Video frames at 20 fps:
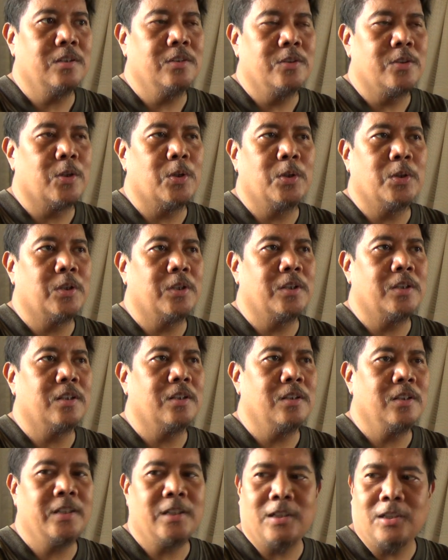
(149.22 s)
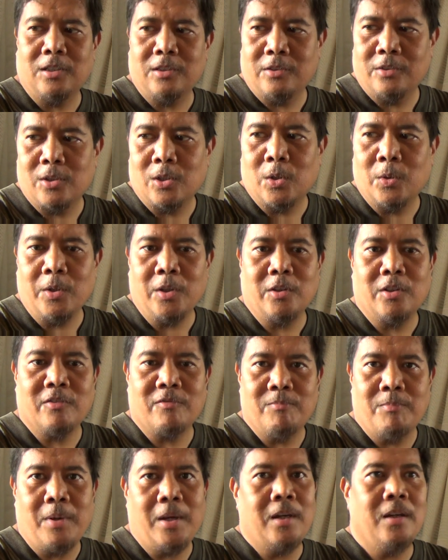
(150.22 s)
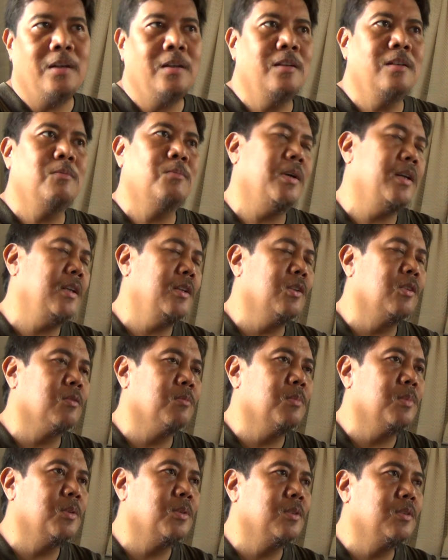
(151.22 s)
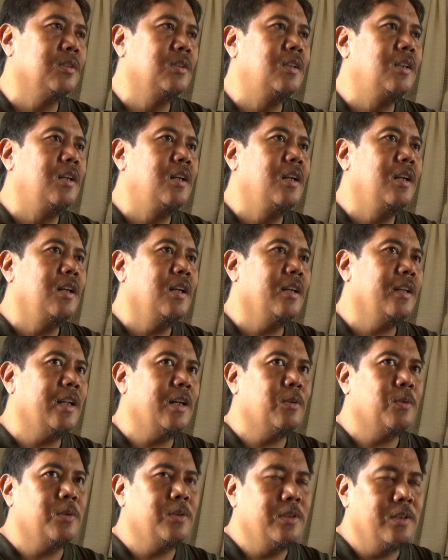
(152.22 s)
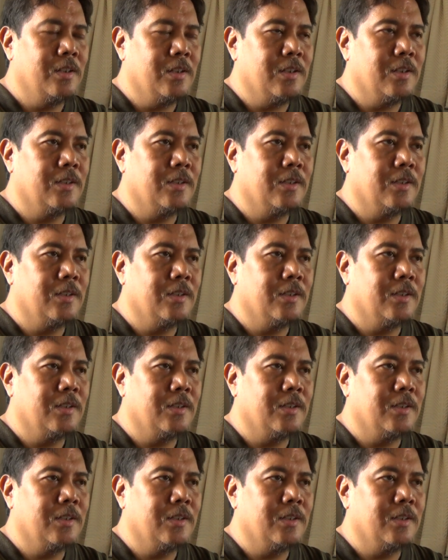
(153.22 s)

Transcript: draw her little drawings of Bing in my notebook, and I would